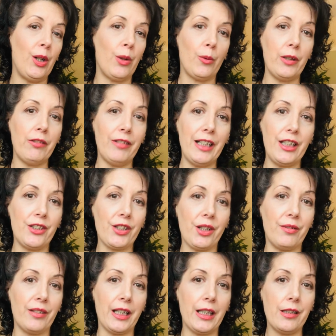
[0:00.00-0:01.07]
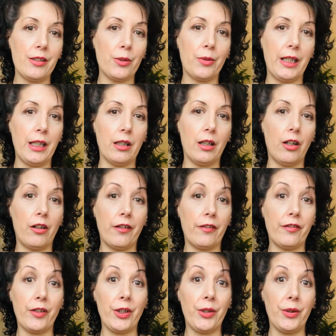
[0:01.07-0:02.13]
we really don't need to eat a lot of
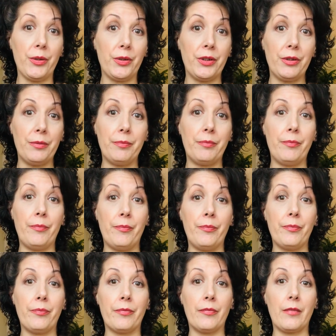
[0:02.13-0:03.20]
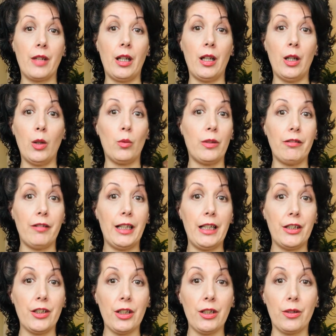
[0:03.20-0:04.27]
food. We really
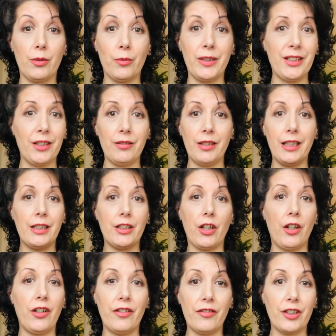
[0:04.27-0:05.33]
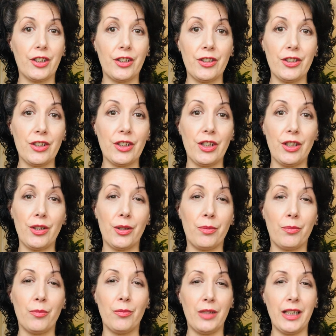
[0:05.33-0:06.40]
don't. We don't need to overconsume.
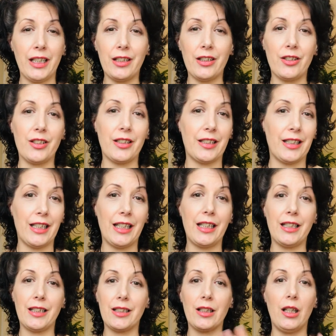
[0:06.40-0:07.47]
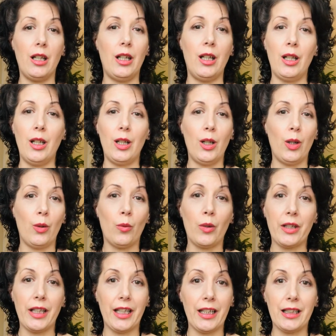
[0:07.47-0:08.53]
We need to just eat
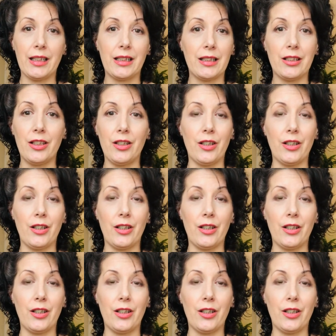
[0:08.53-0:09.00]
what it is,